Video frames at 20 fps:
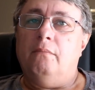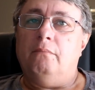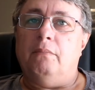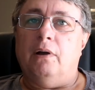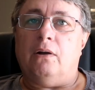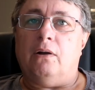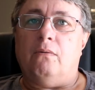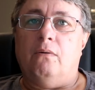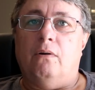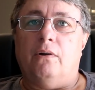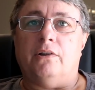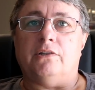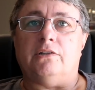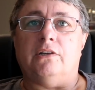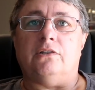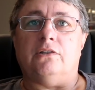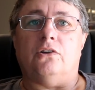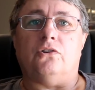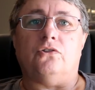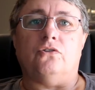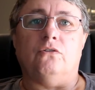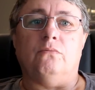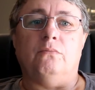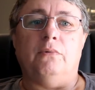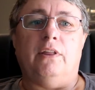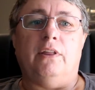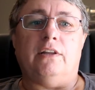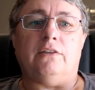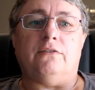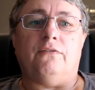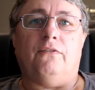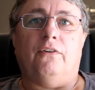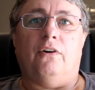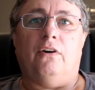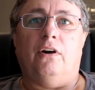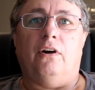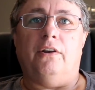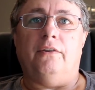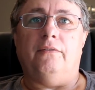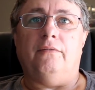But Qantas has assured me that's
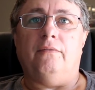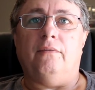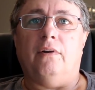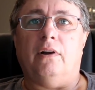fine.